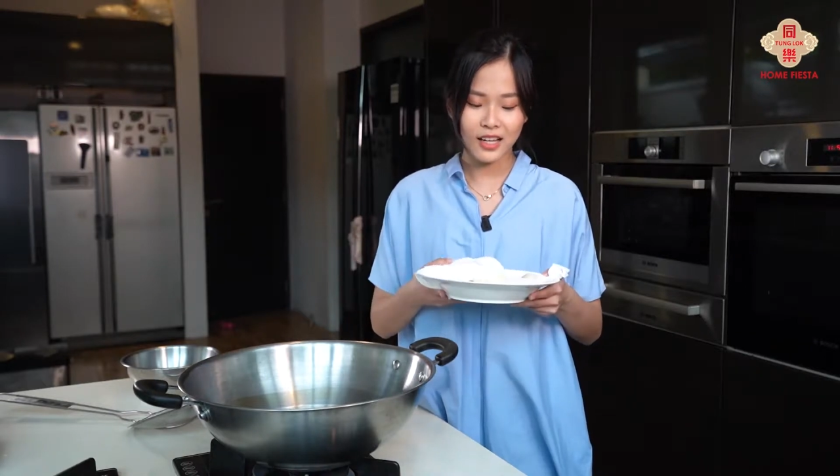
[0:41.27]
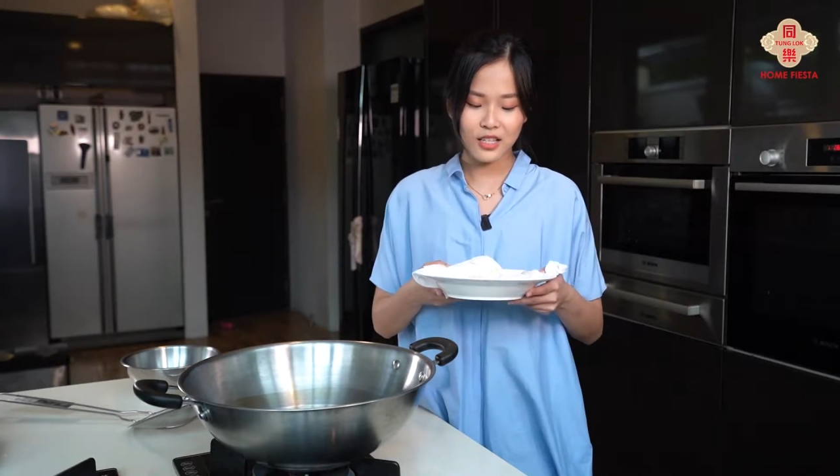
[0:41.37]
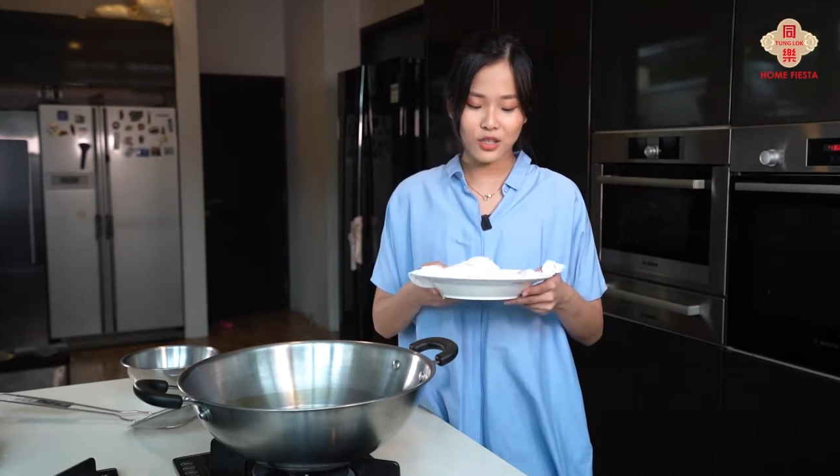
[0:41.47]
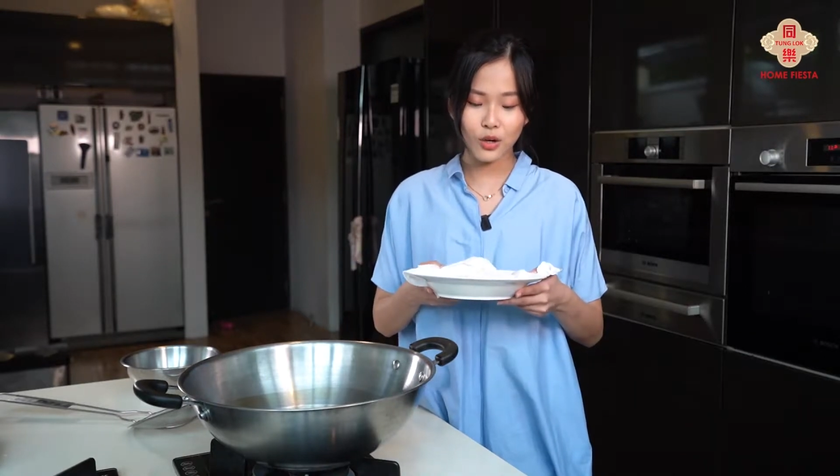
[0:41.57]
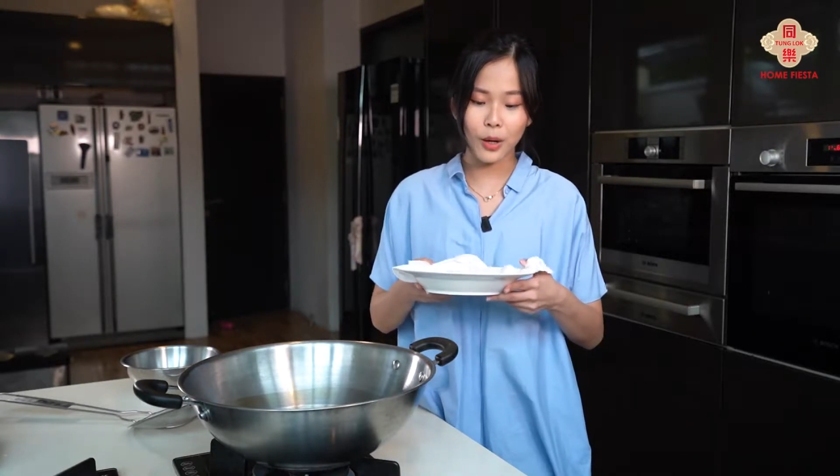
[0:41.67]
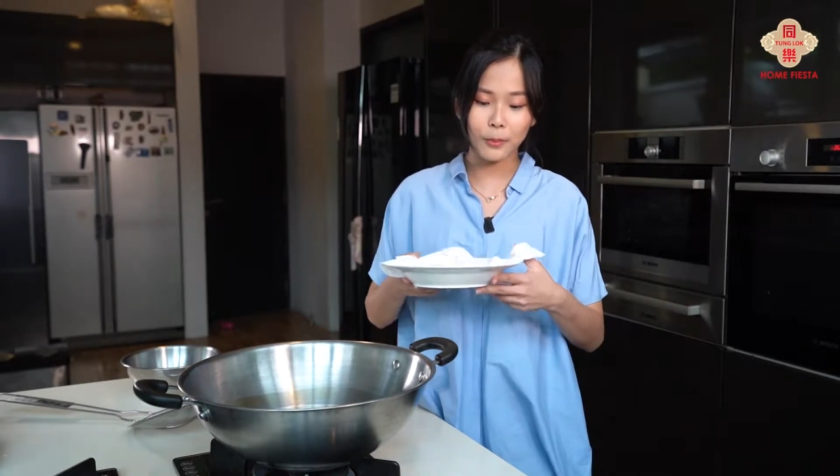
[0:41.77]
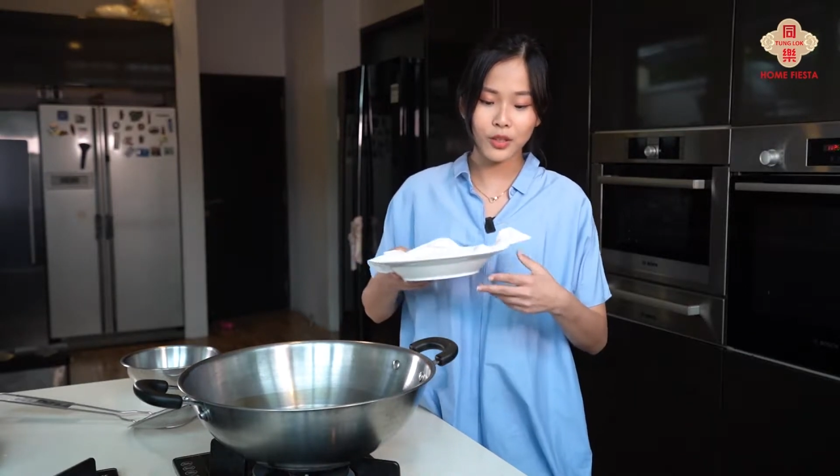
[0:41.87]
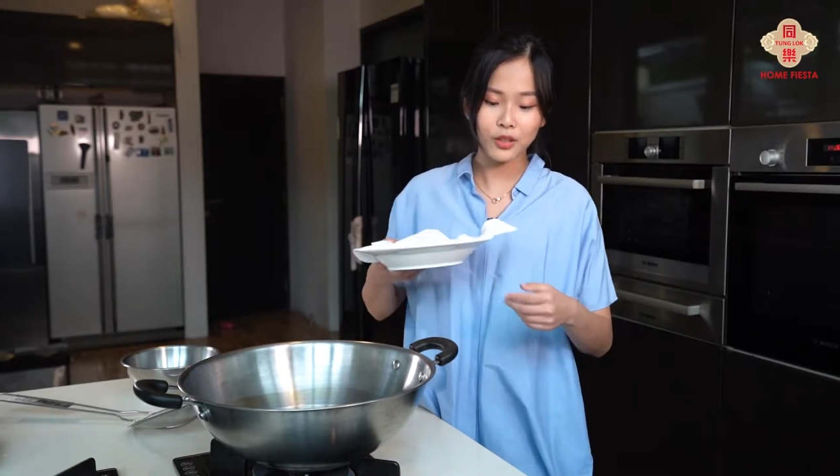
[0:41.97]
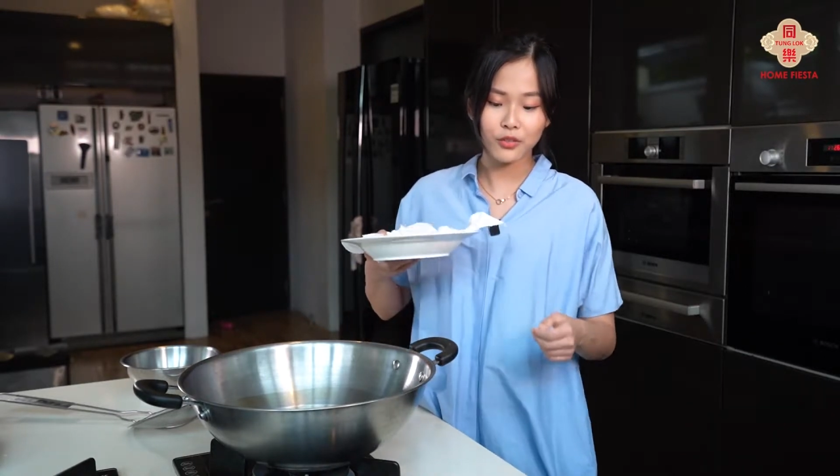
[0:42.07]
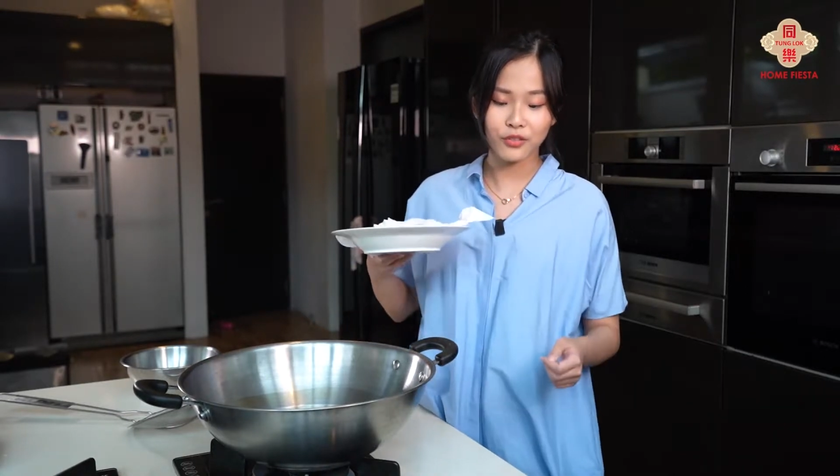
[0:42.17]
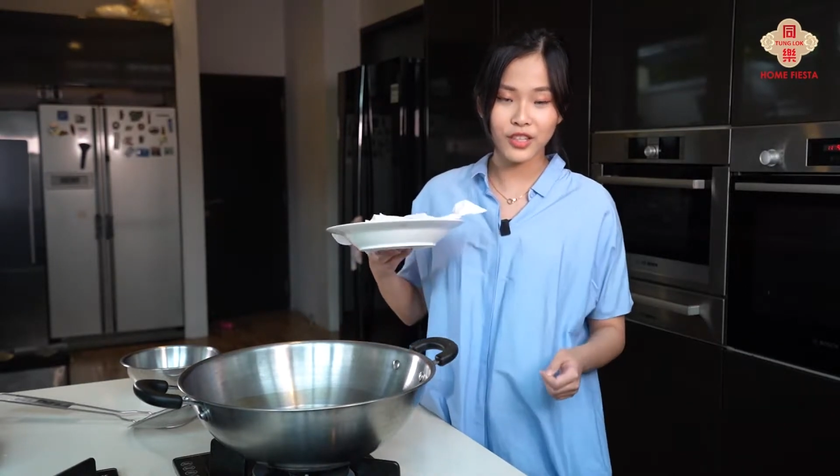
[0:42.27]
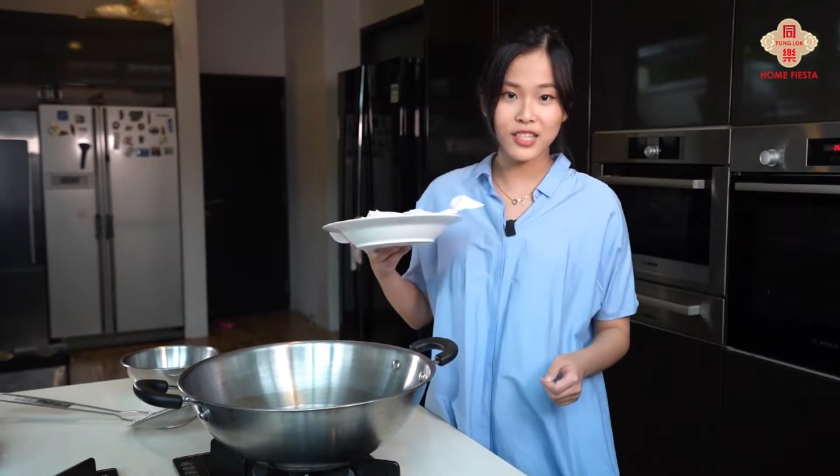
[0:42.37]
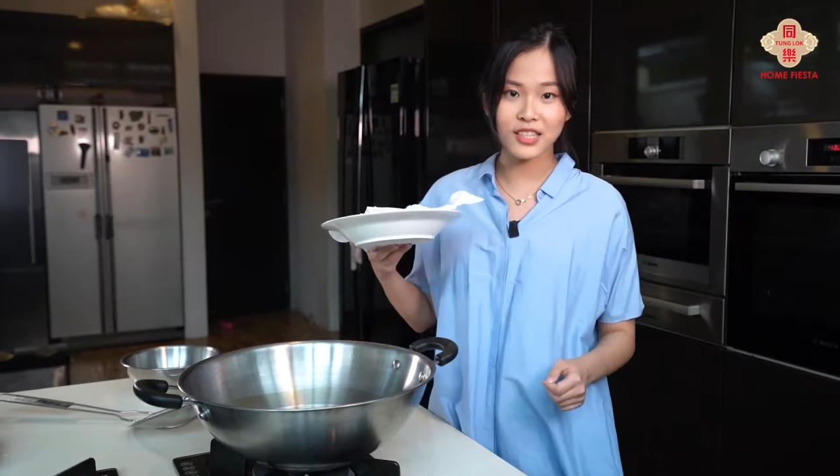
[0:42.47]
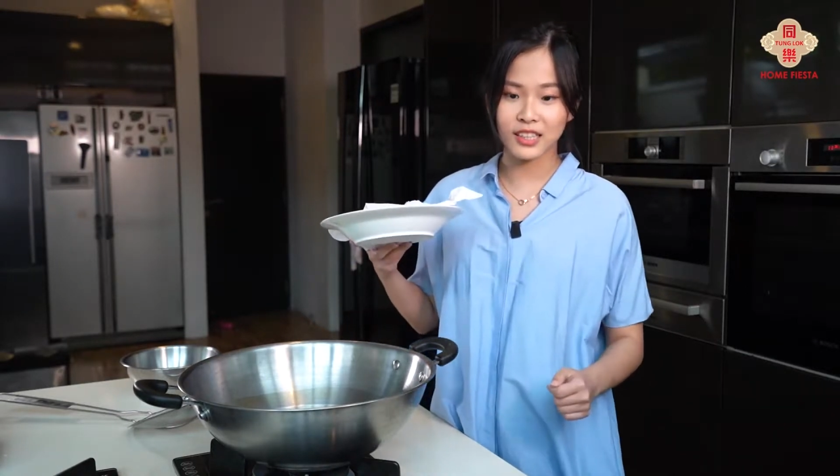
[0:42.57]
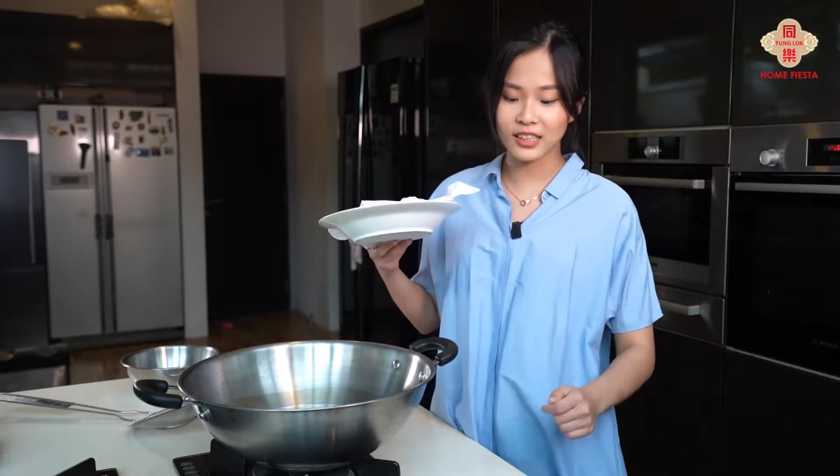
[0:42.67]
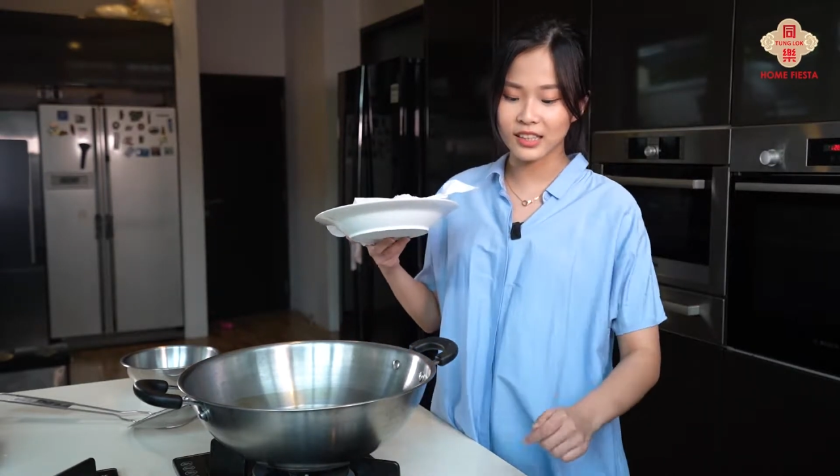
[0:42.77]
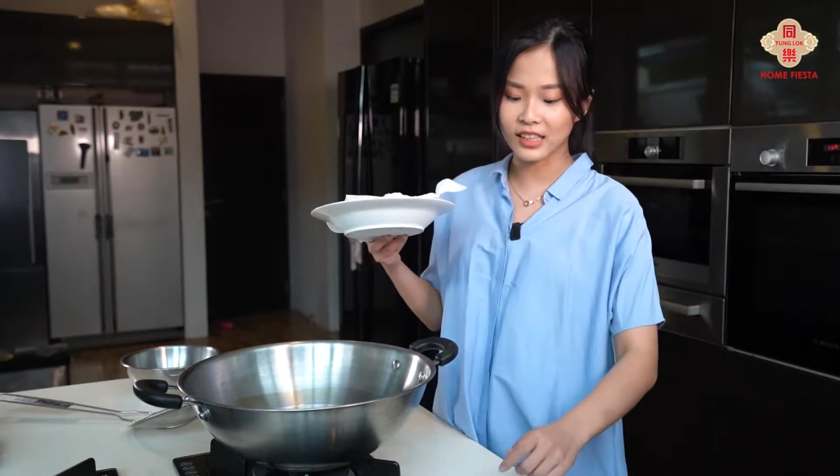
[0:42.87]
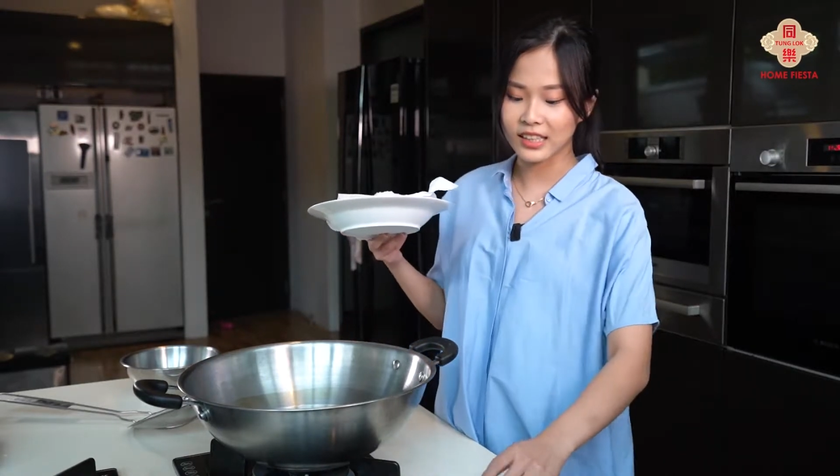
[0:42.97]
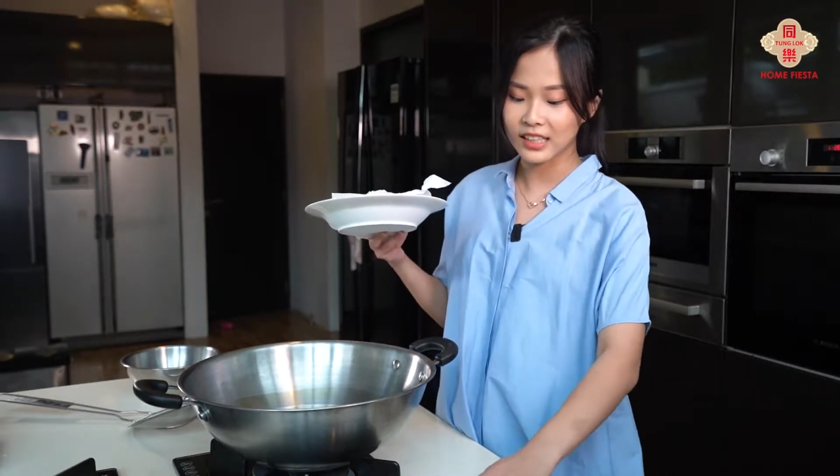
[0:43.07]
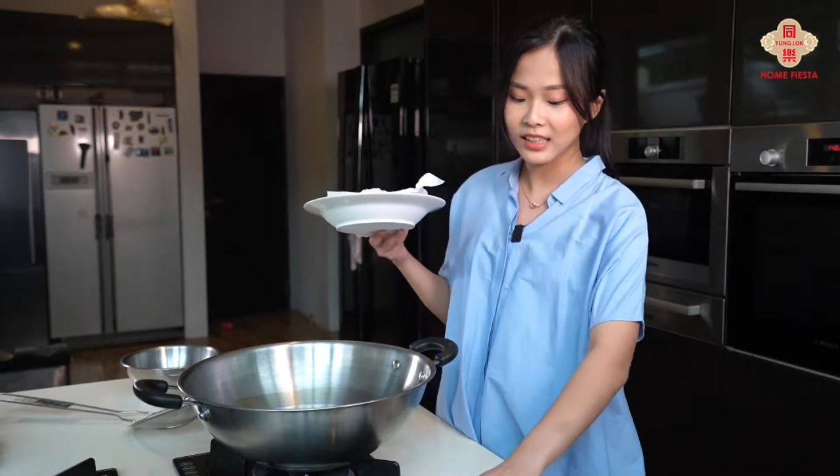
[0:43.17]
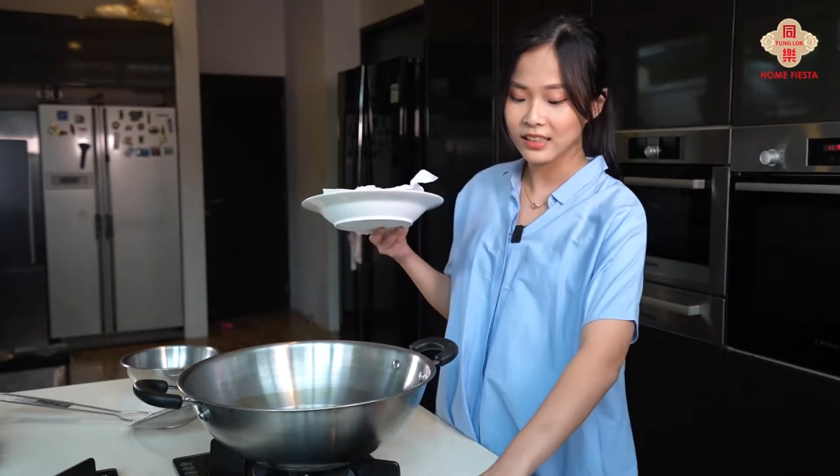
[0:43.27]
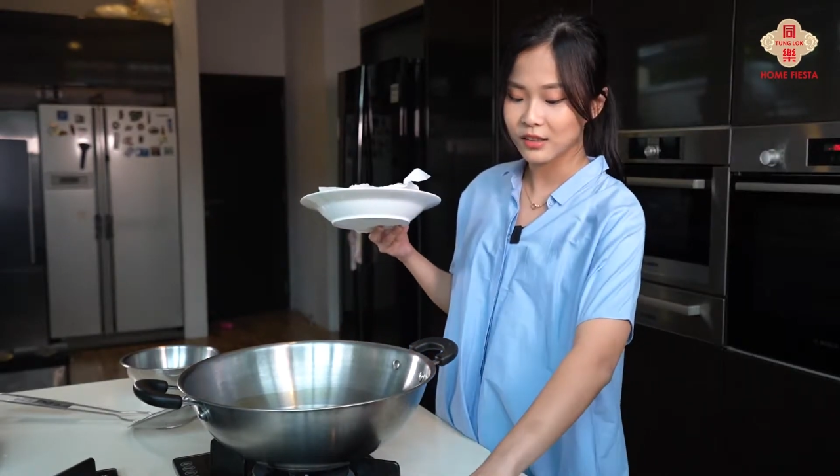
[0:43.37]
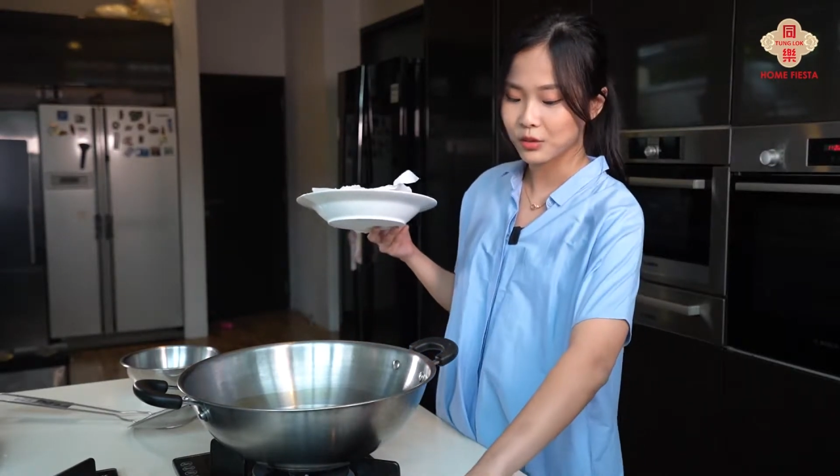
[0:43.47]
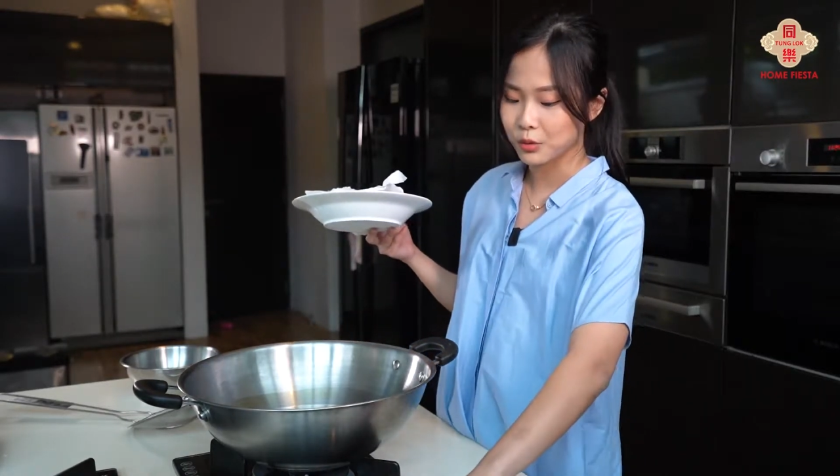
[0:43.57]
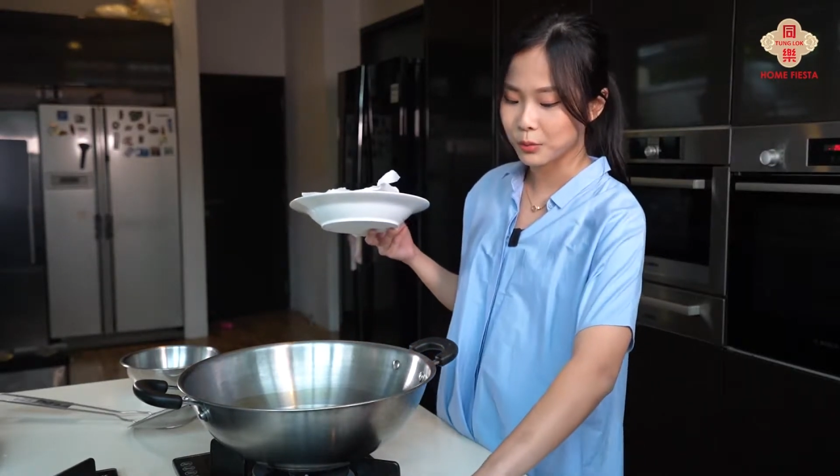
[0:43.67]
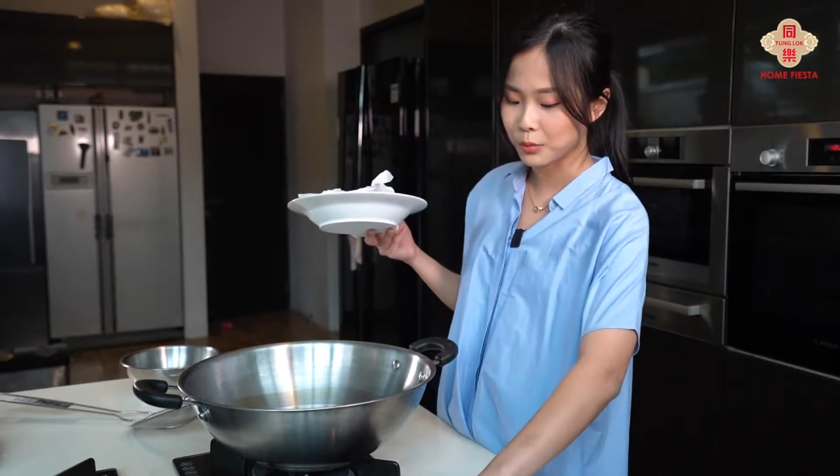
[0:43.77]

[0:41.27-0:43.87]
So I'm gonna first turn the heat to